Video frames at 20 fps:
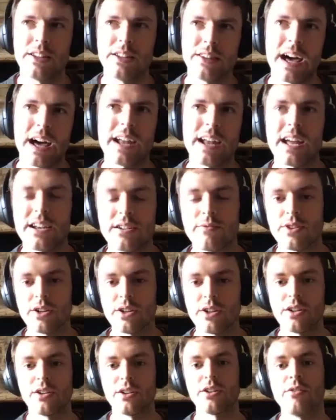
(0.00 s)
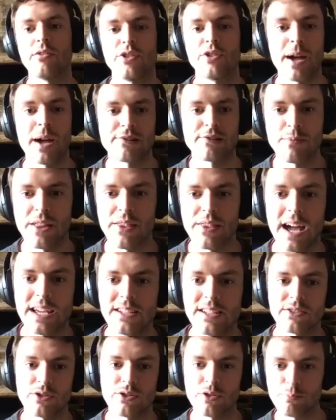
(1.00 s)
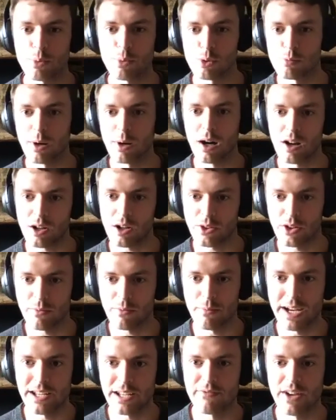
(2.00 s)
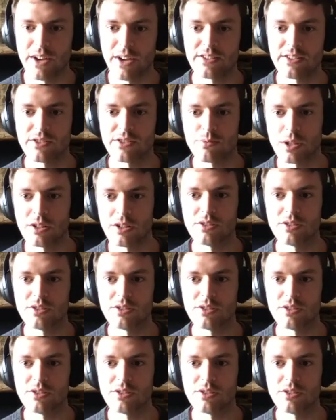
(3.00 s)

spectrum, then that is a sort of ballpark that many investors will